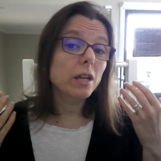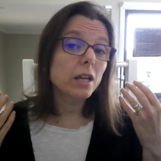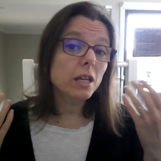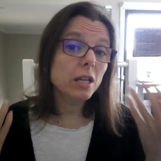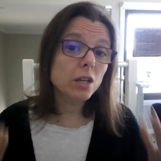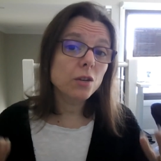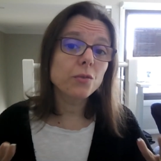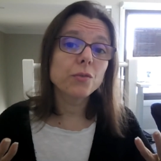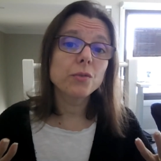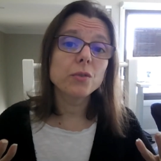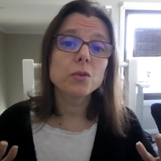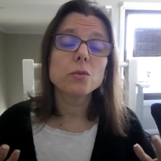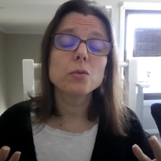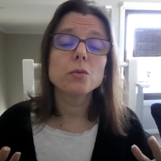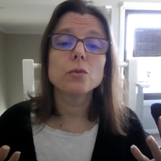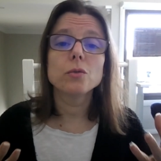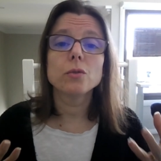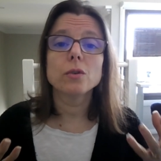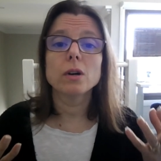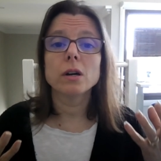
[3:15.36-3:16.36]
If
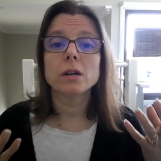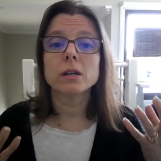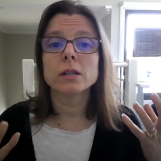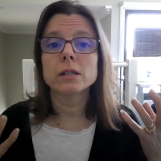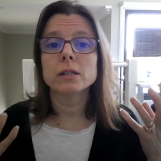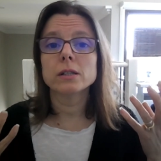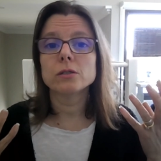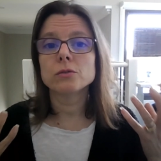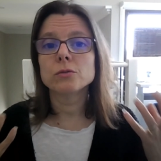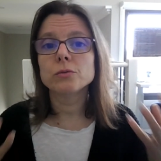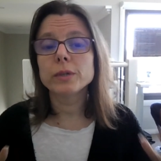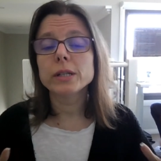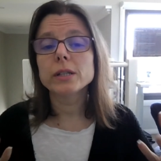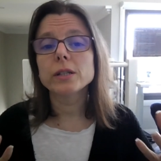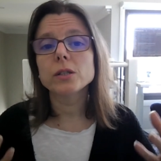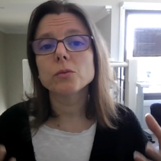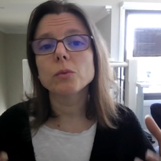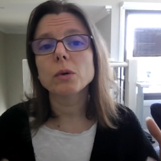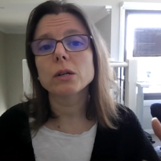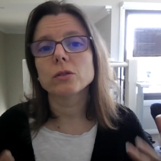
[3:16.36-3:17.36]
you
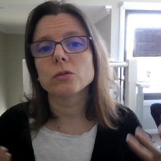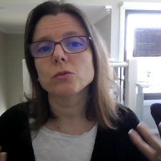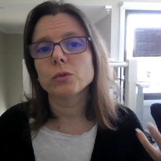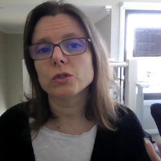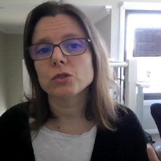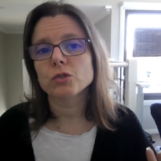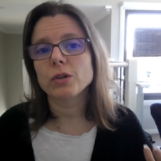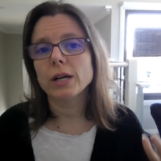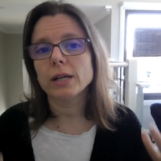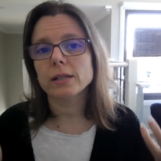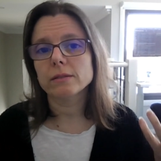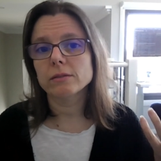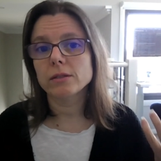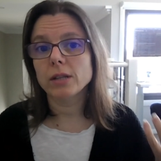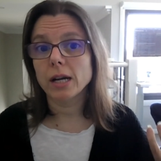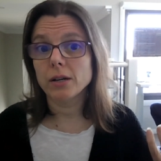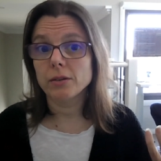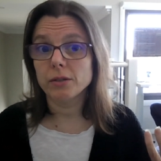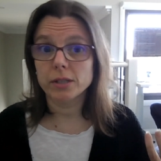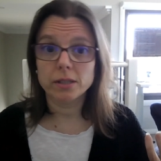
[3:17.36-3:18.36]
really want to attract
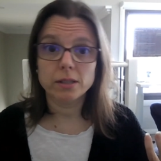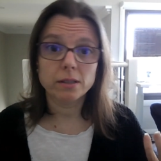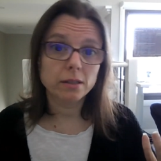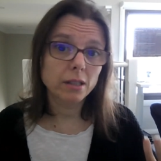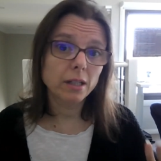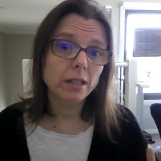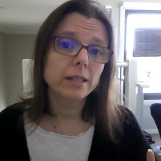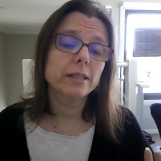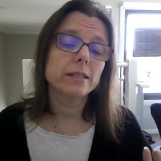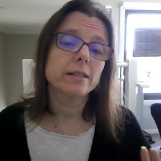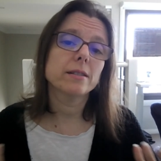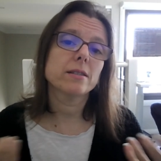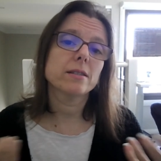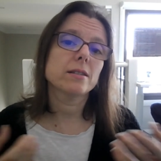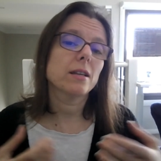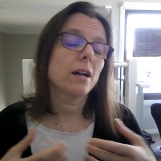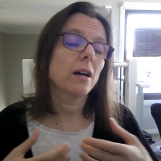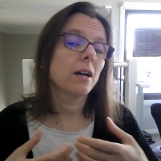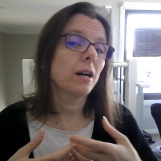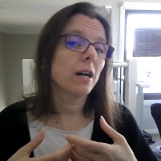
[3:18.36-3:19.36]
direct
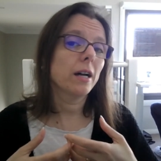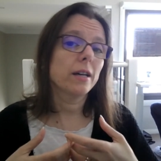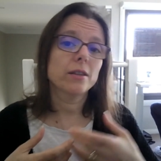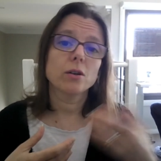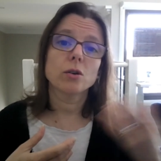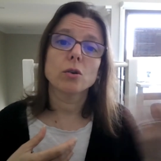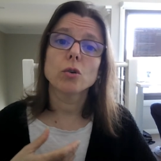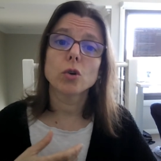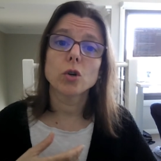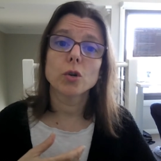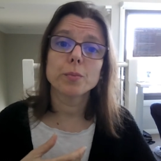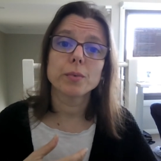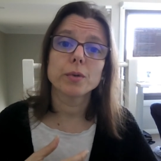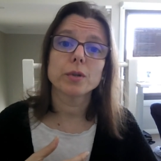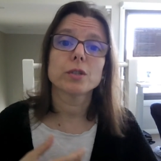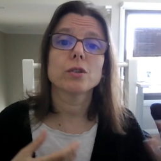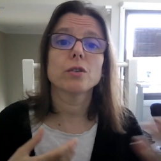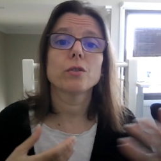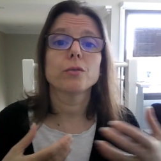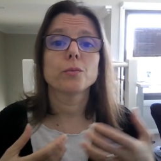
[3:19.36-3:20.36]
clients, either
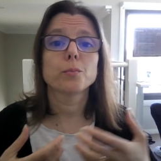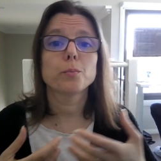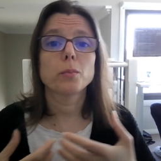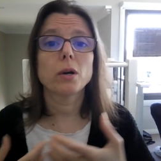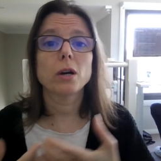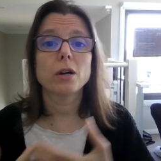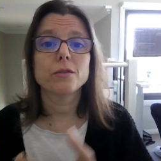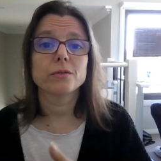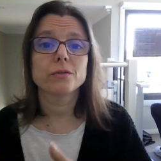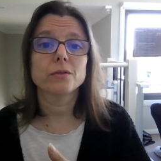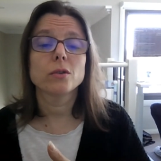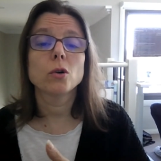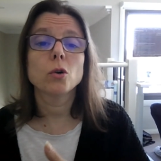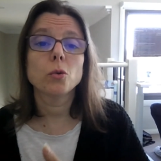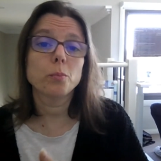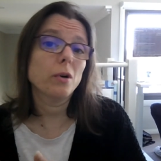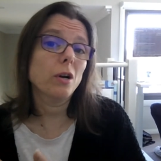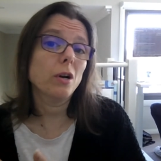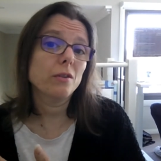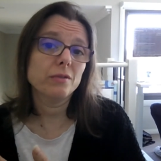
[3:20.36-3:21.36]
corporate or
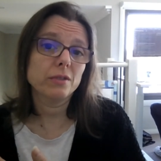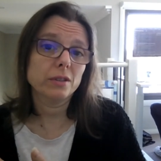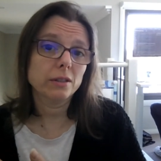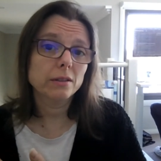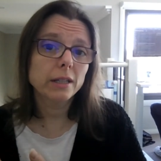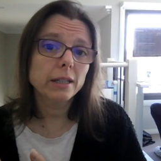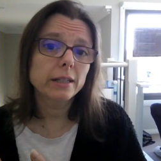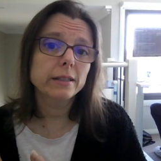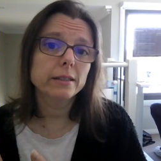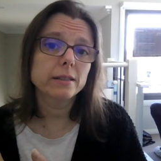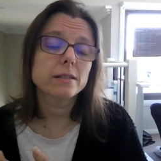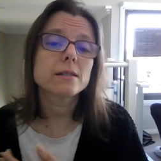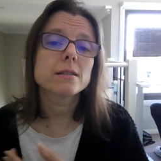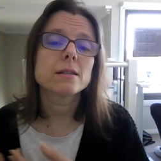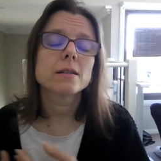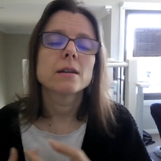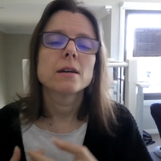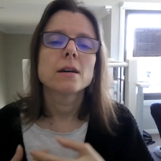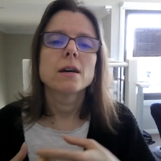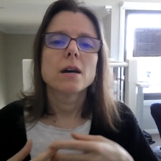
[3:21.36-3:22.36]
private clients,
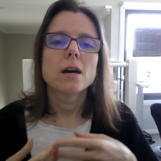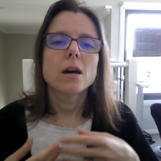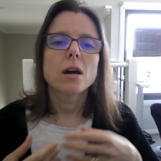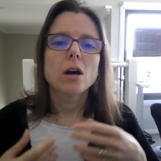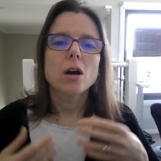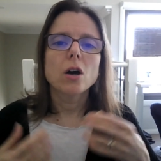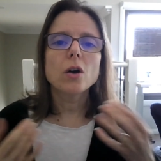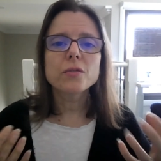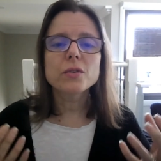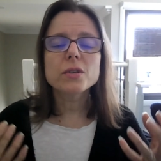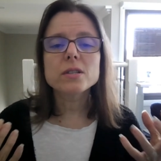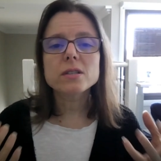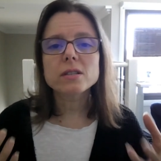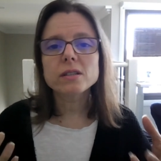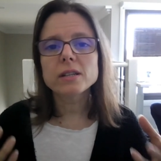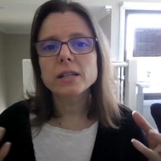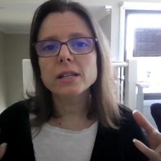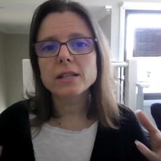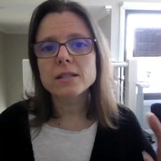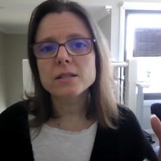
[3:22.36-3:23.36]

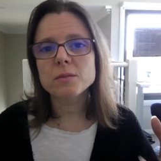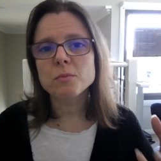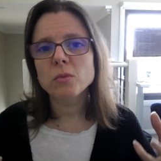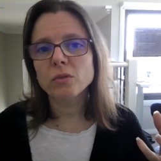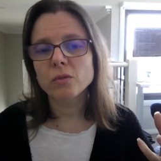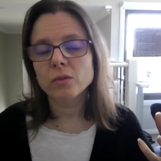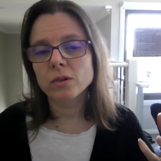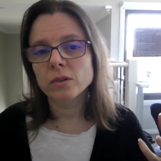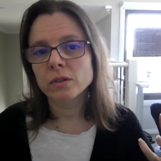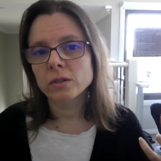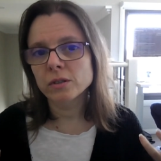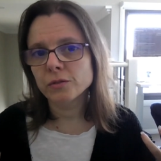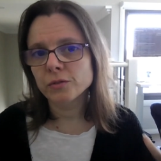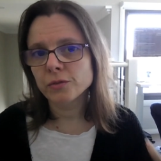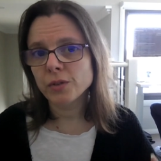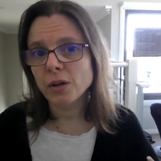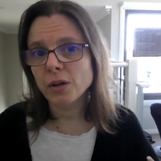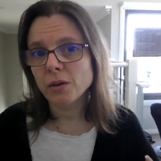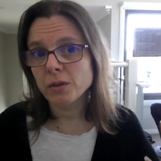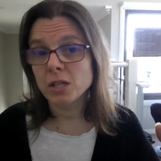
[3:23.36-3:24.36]
obviously, it is
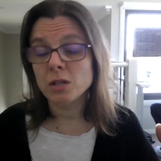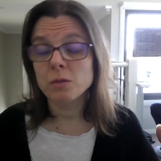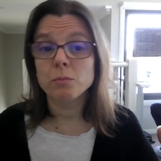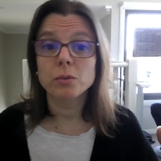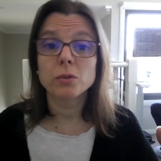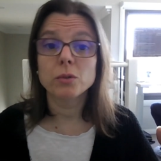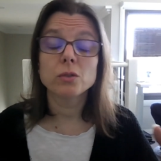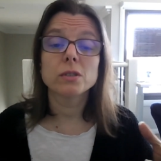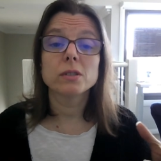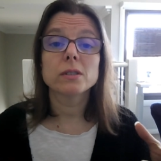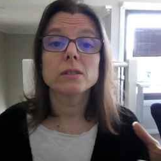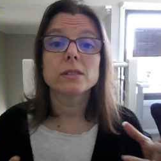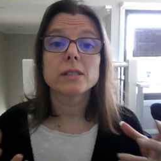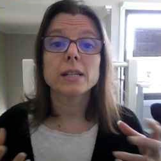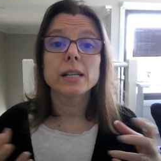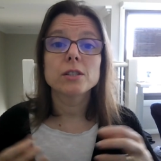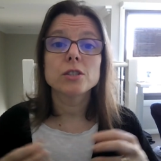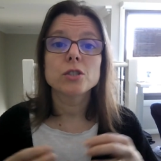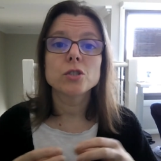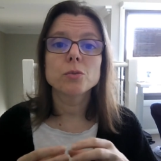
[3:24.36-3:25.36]
very important
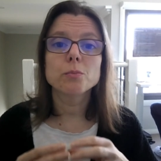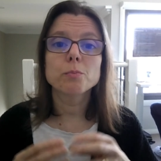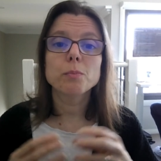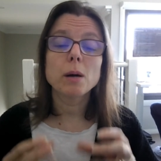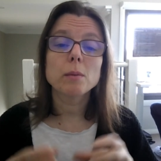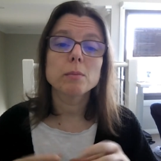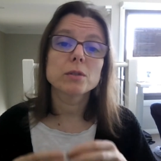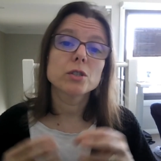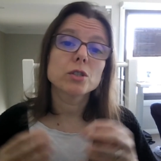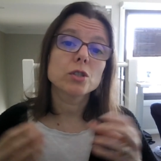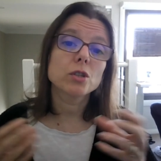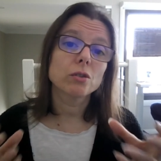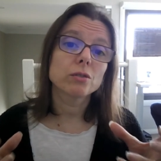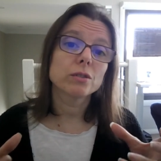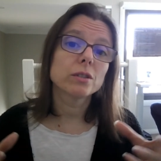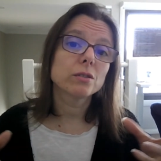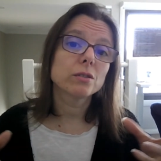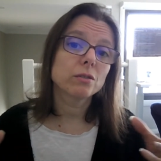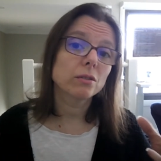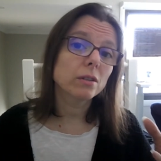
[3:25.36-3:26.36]
that you publish
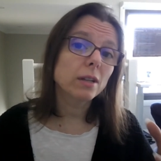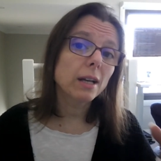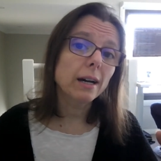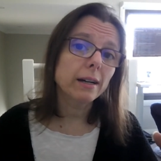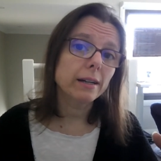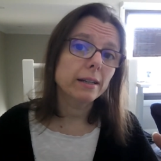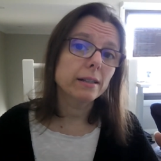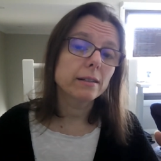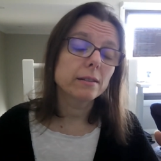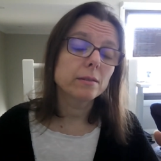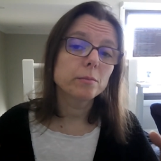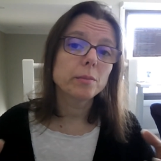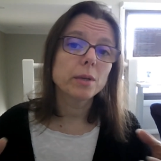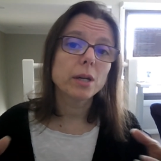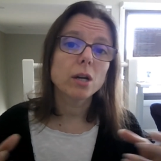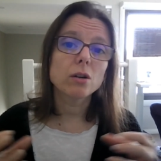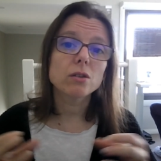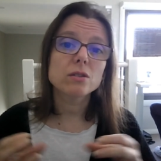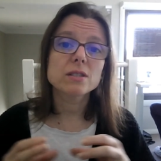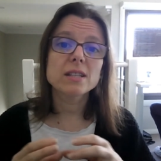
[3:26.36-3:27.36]
content online,
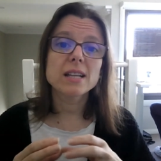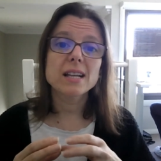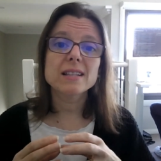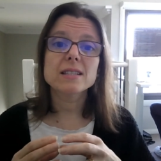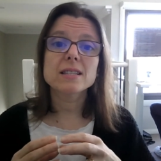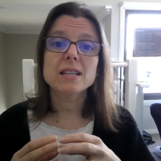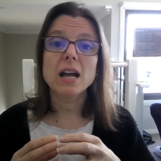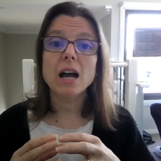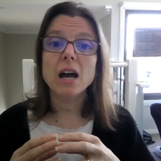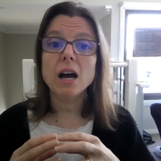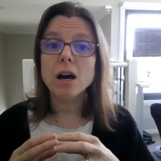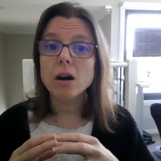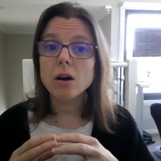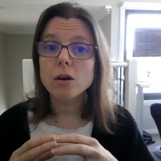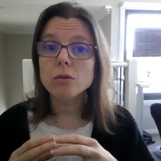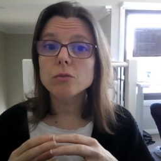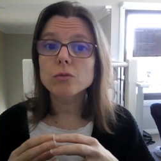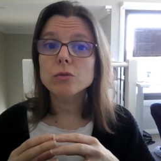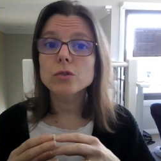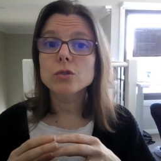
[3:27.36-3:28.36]
because that's
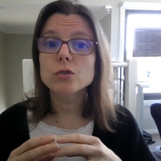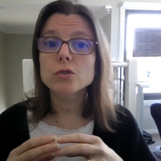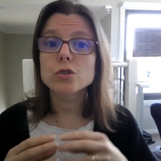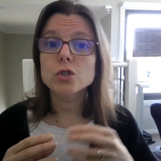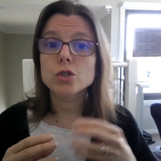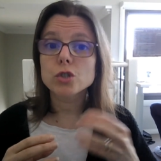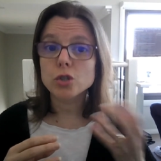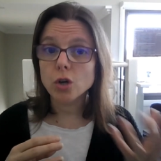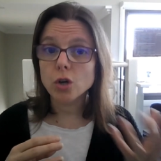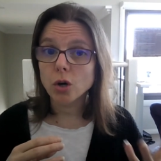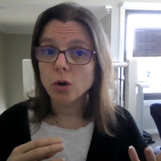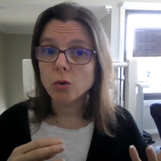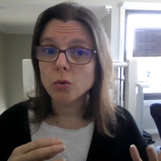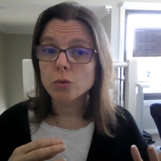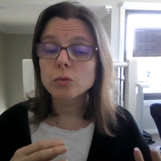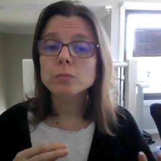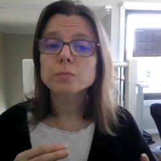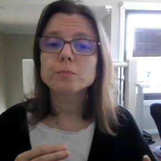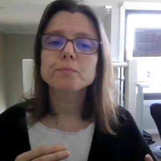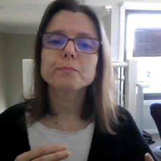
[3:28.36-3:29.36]
how you show